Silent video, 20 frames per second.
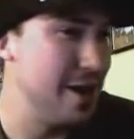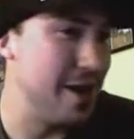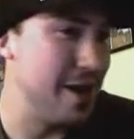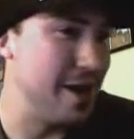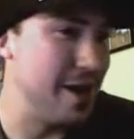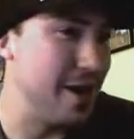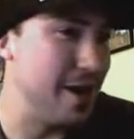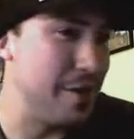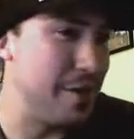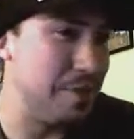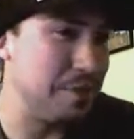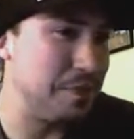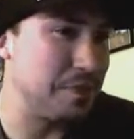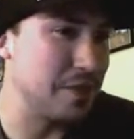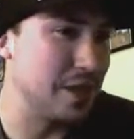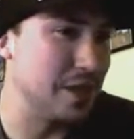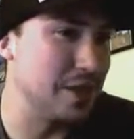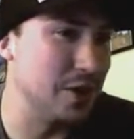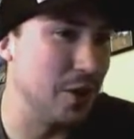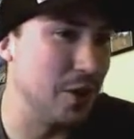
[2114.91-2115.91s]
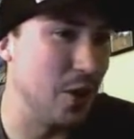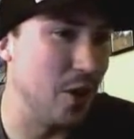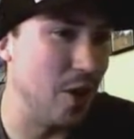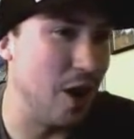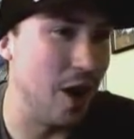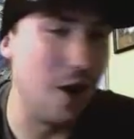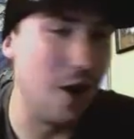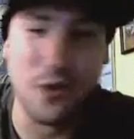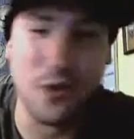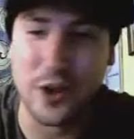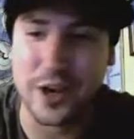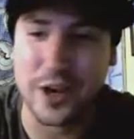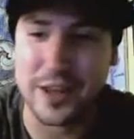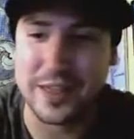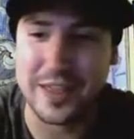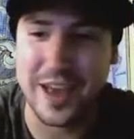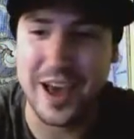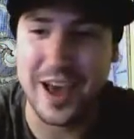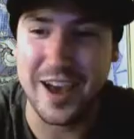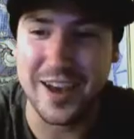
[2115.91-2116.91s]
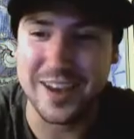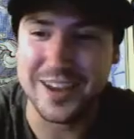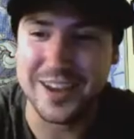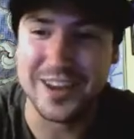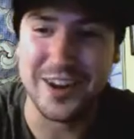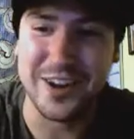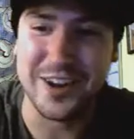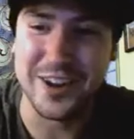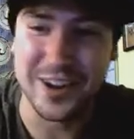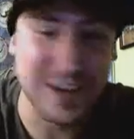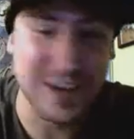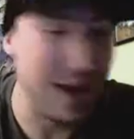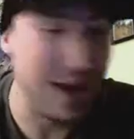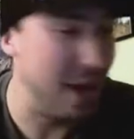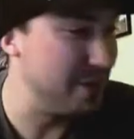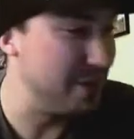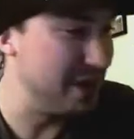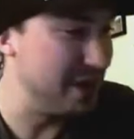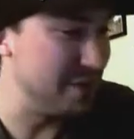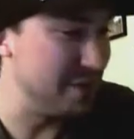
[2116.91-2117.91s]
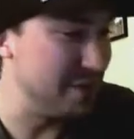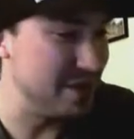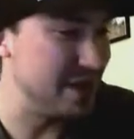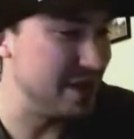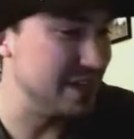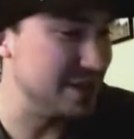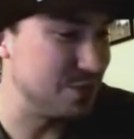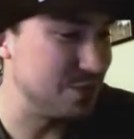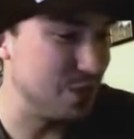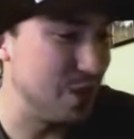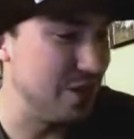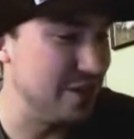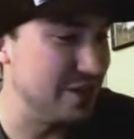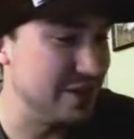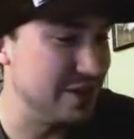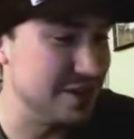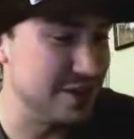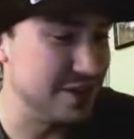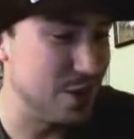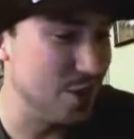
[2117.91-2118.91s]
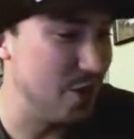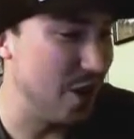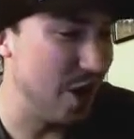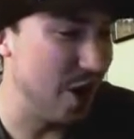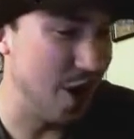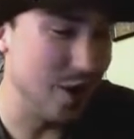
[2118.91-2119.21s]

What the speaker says: I'll look at that, your comment of it being 12 years old.